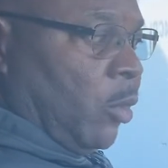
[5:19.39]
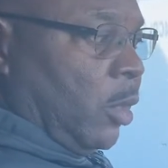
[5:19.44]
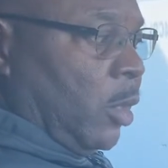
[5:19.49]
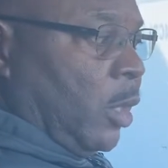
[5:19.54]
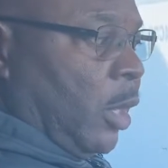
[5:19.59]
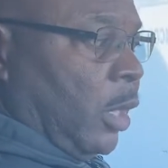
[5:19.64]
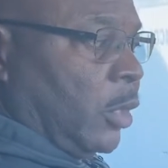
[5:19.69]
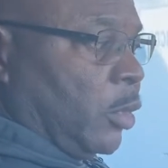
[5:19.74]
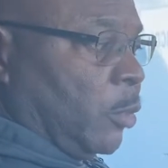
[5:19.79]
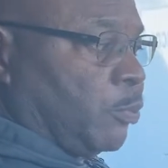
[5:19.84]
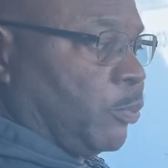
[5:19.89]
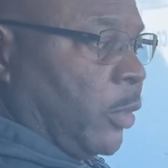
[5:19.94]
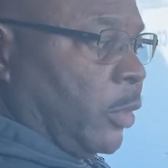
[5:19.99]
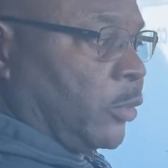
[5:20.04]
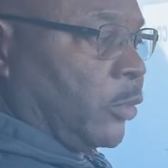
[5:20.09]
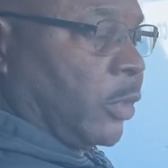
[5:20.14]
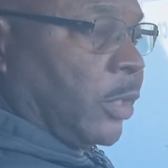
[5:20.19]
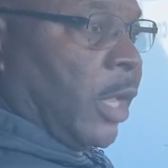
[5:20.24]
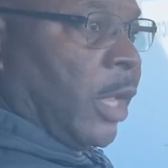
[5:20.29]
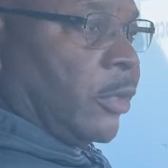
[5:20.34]
and the
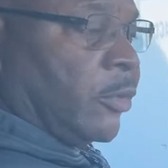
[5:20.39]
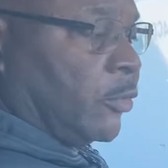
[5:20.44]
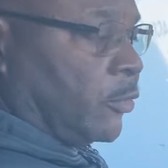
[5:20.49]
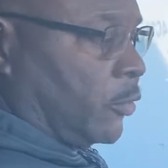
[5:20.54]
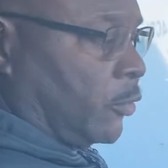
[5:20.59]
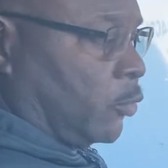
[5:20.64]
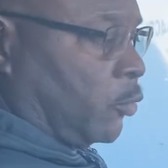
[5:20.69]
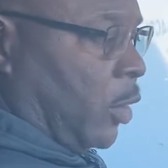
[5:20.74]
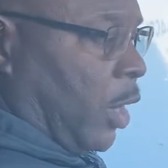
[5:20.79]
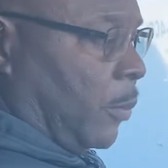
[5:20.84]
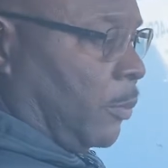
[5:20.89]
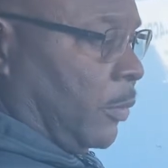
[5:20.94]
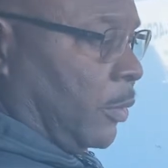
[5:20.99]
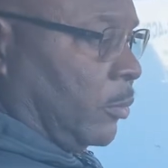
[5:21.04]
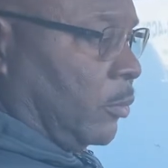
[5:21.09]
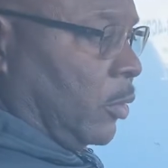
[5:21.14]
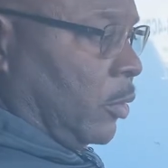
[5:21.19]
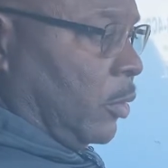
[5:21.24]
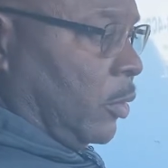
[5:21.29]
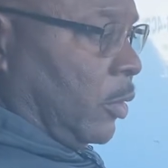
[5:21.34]
pressure gauges is
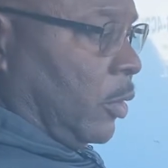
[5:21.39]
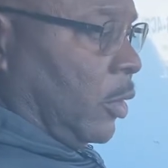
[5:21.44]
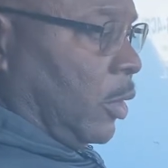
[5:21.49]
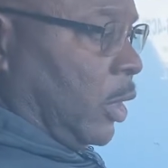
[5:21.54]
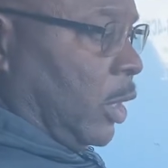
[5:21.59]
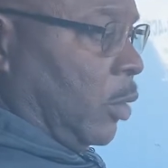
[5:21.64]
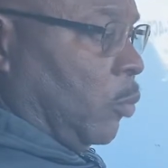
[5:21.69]
dropping. And